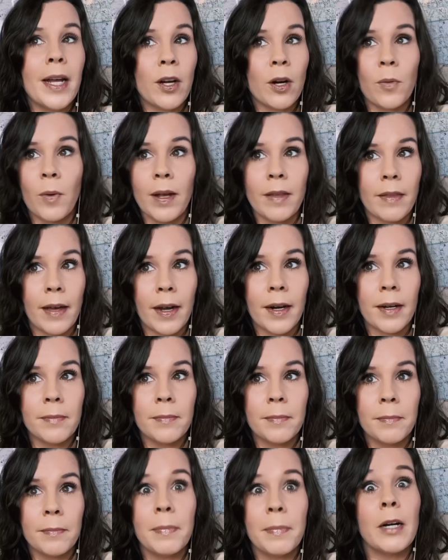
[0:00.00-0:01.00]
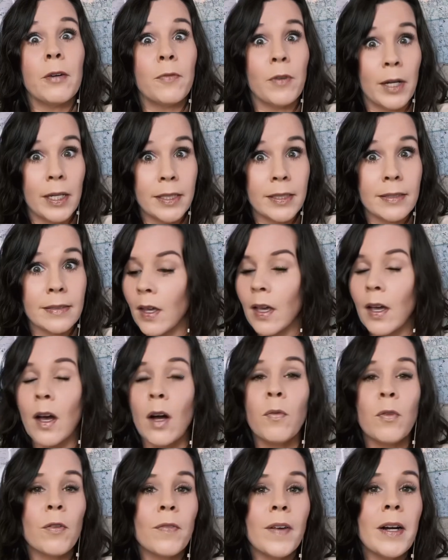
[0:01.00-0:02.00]
her way there, barefoot,
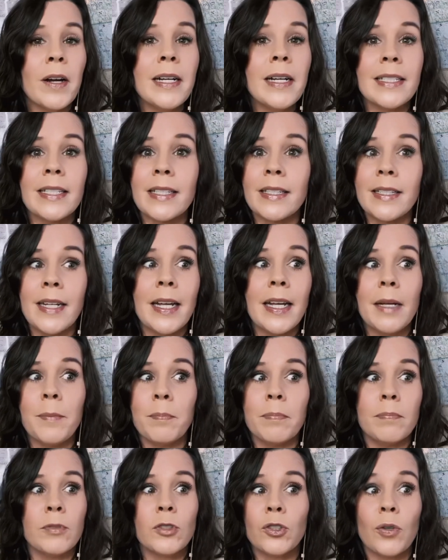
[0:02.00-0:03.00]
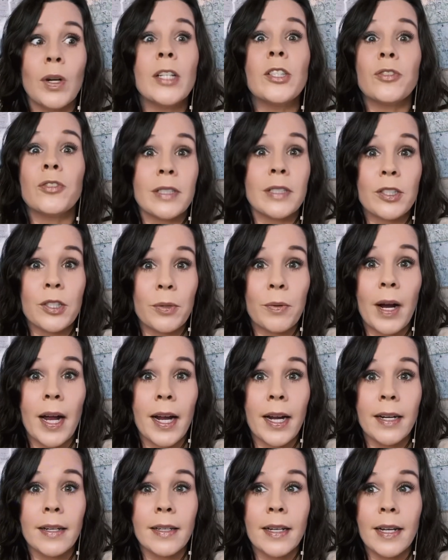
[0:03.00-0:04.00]
over very steep, treacherous
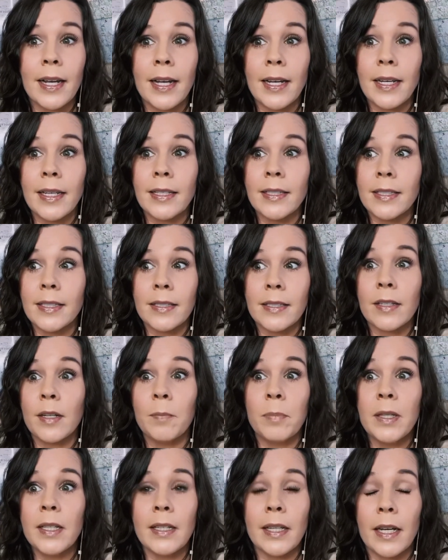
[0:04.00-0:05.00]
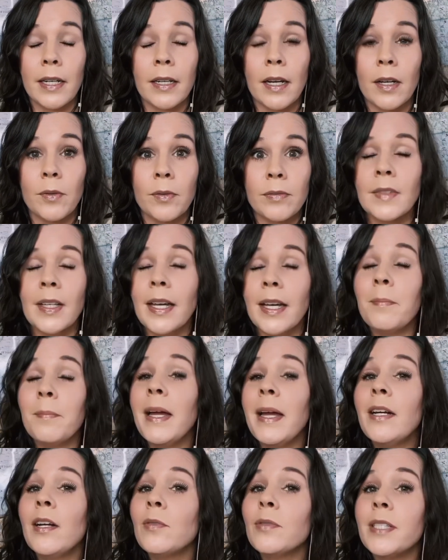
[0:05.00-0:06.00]
terrain is completely unknown. It
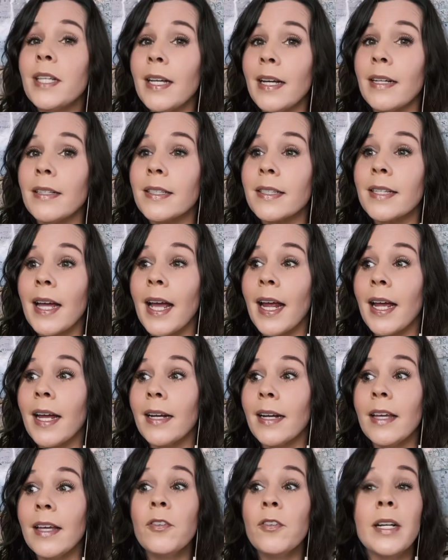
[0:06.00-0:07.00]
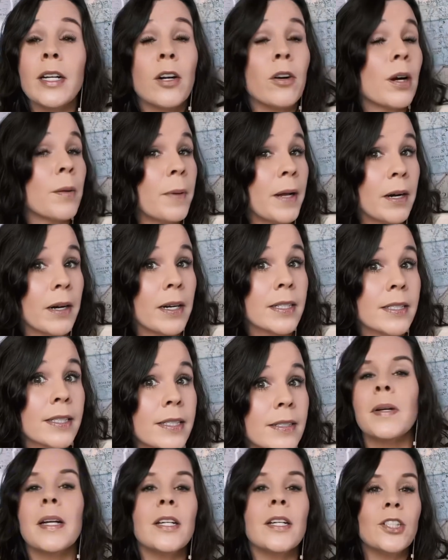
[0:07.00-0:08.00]
made no sense, and neither did her appearance,
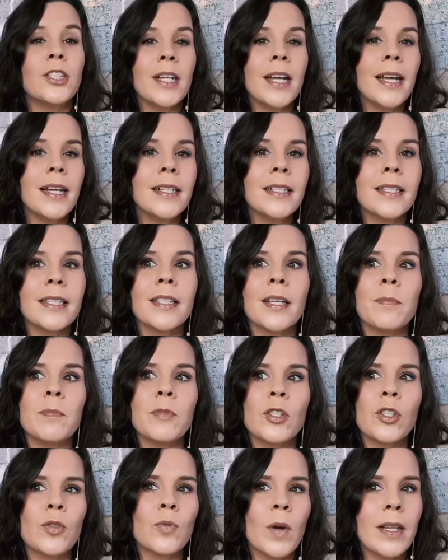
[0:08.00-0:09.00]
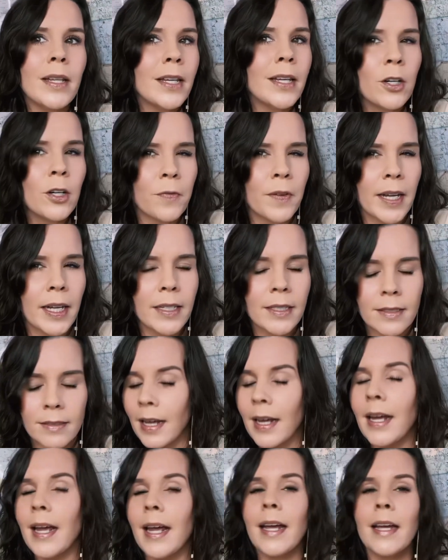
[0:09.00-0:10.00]
because she had some swelling in her feet
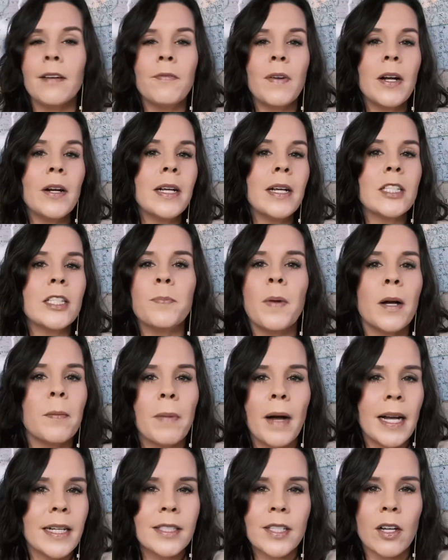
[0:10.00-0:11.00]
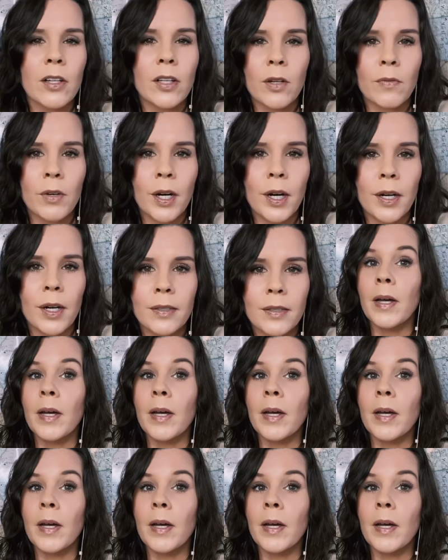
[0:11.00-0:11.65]
and various bug bites all over her. But